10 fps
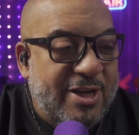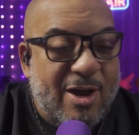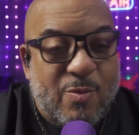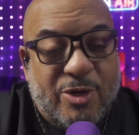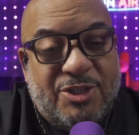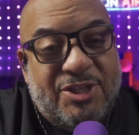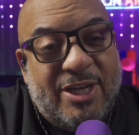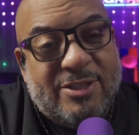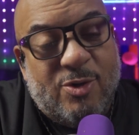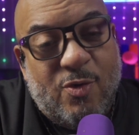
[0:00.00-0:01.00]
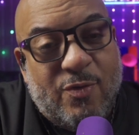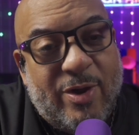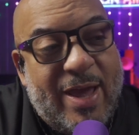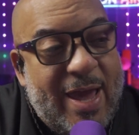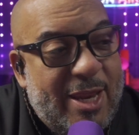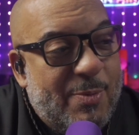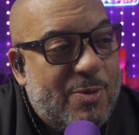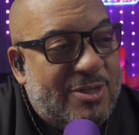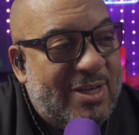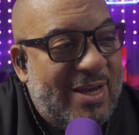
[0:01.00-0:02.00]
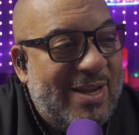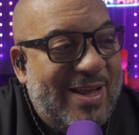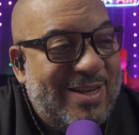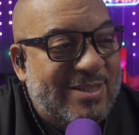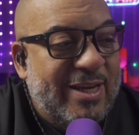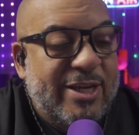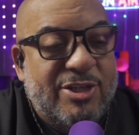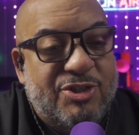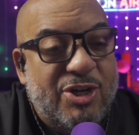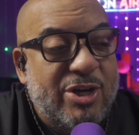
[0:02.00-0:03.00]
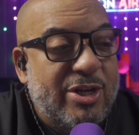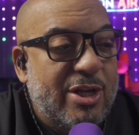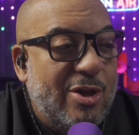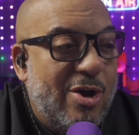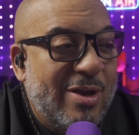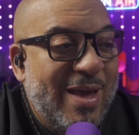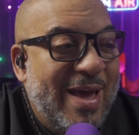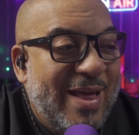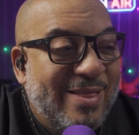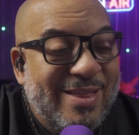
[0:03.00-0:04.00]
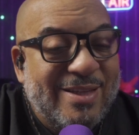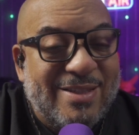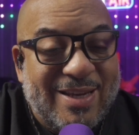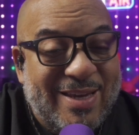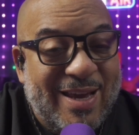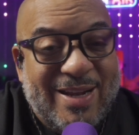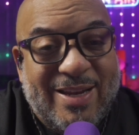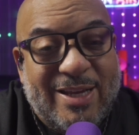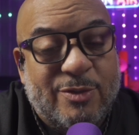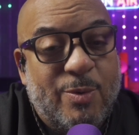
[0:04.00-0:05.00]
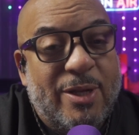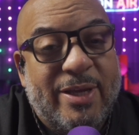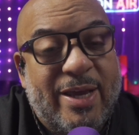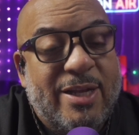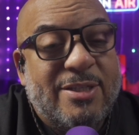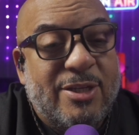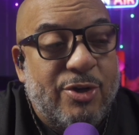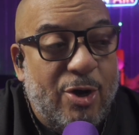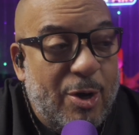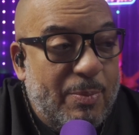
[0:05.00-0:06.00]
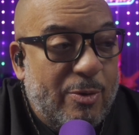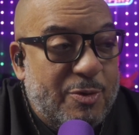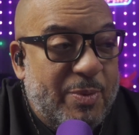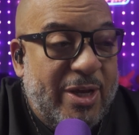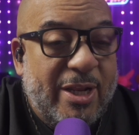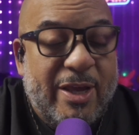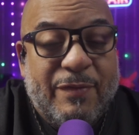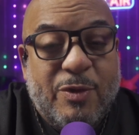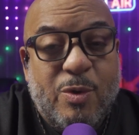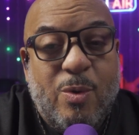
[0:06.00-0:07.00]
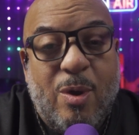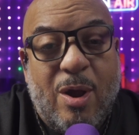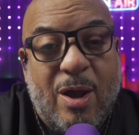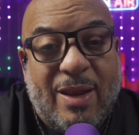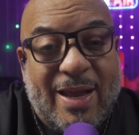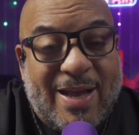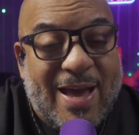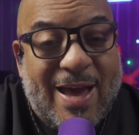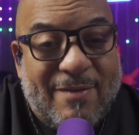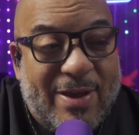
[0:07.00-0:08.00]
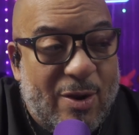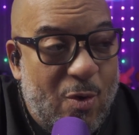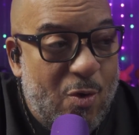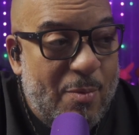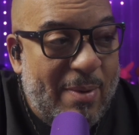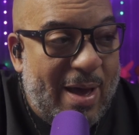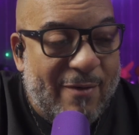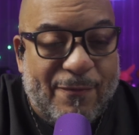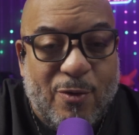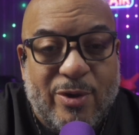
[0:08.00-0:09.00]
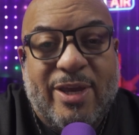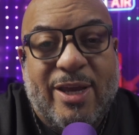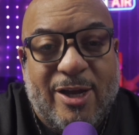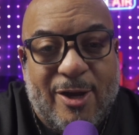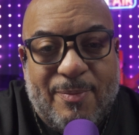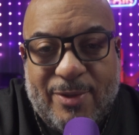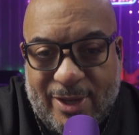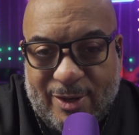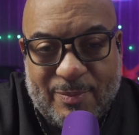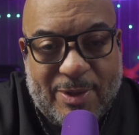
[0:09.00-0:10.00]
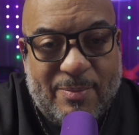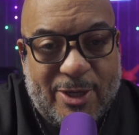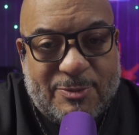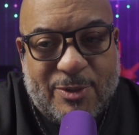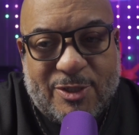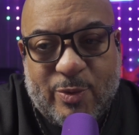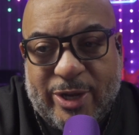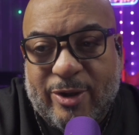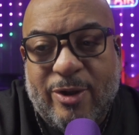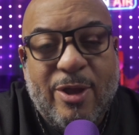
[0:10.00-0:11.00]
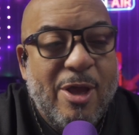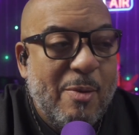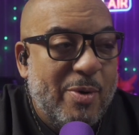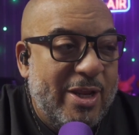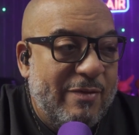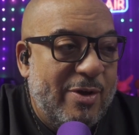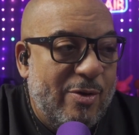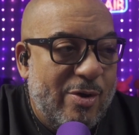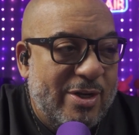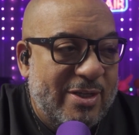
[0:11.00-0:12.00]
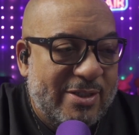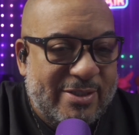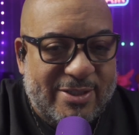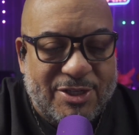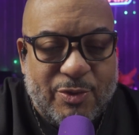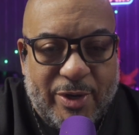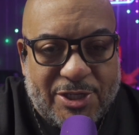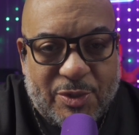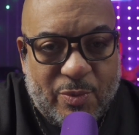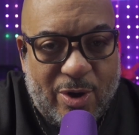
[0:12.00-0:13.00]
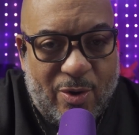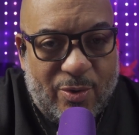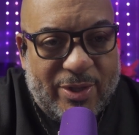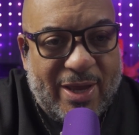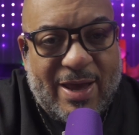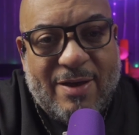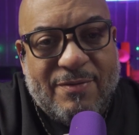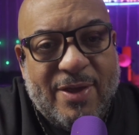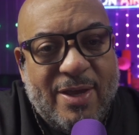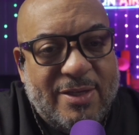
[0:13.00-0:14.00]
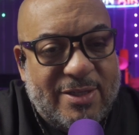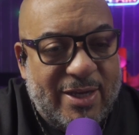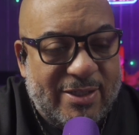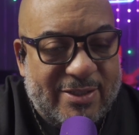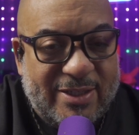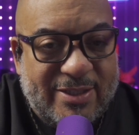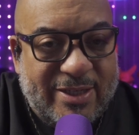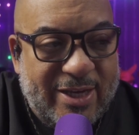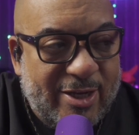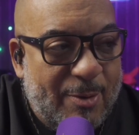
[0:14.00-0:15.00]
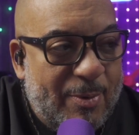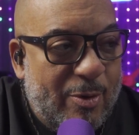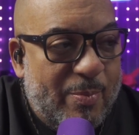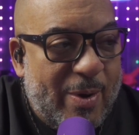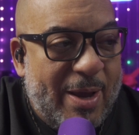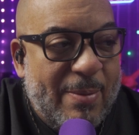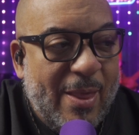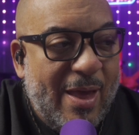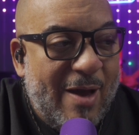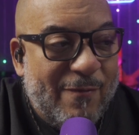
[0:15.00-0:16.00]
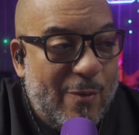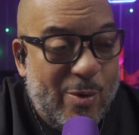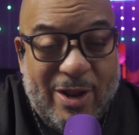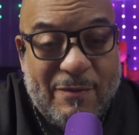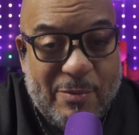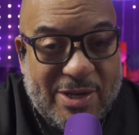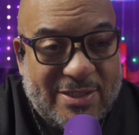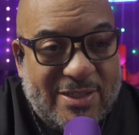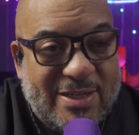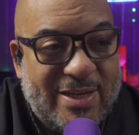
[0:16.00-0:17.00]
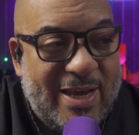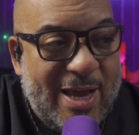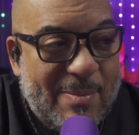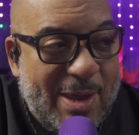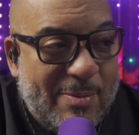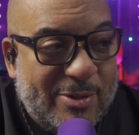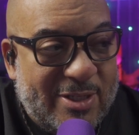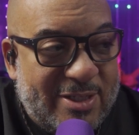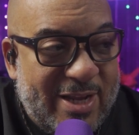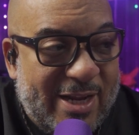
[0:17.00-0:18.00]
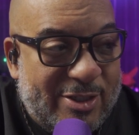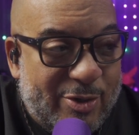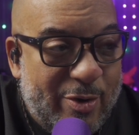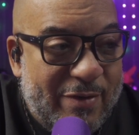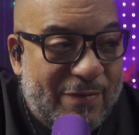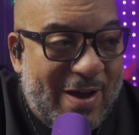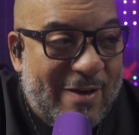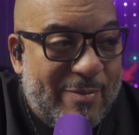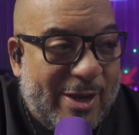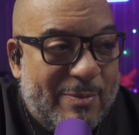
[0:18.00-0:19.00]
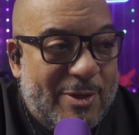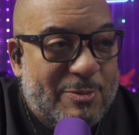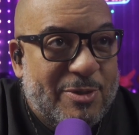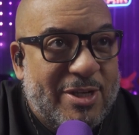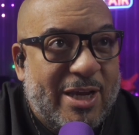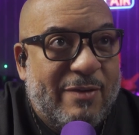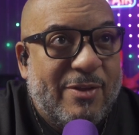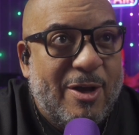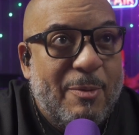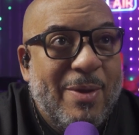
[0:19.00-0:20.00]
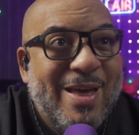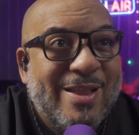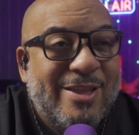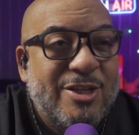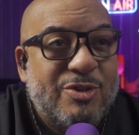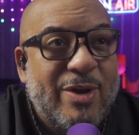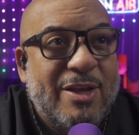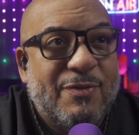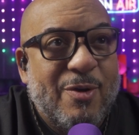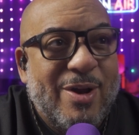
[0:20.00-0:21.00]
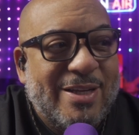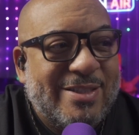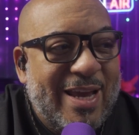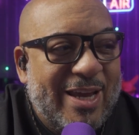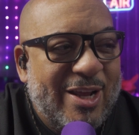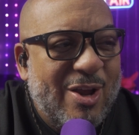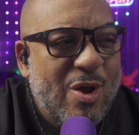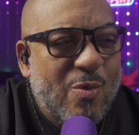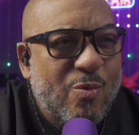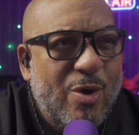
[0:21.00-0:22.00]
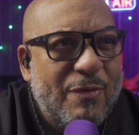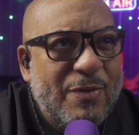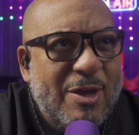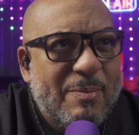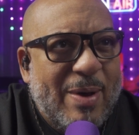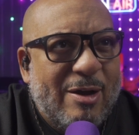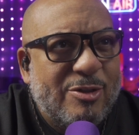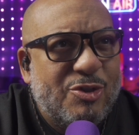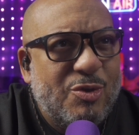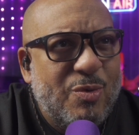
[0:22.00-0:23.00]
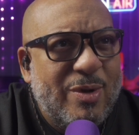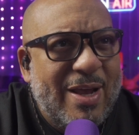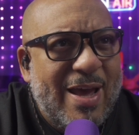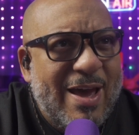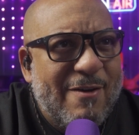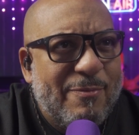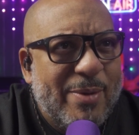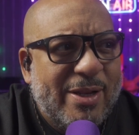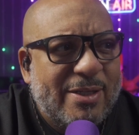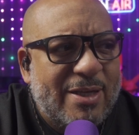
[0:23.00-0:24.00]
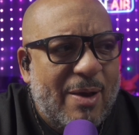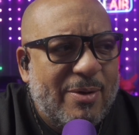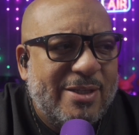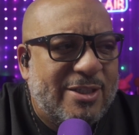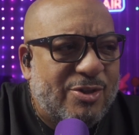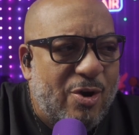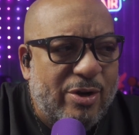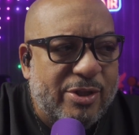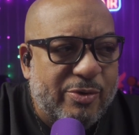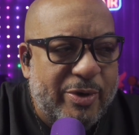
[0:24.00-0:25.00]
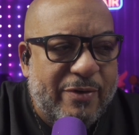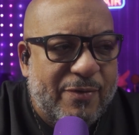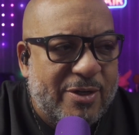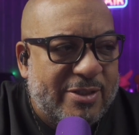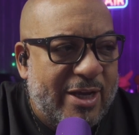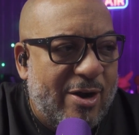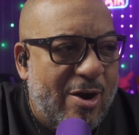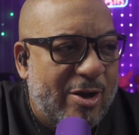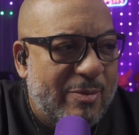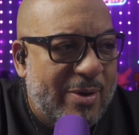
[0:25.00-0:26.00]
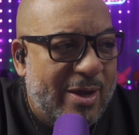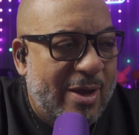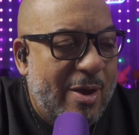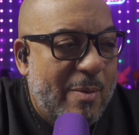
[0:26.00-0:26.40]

now, we're just over 80% and this thing is chugging along. This again is relegated to your upload speed. If you, like I have at home, a full gig up, it'll be much, much quicker. But even on a situation where I only have, say, a 60 gig upload pipe, for whatever reason today, I'm able to snatch 35 megabits per second of the up. This transfer has taken roughly about two and a half minutes. I, let's just call it three for the sake of argument,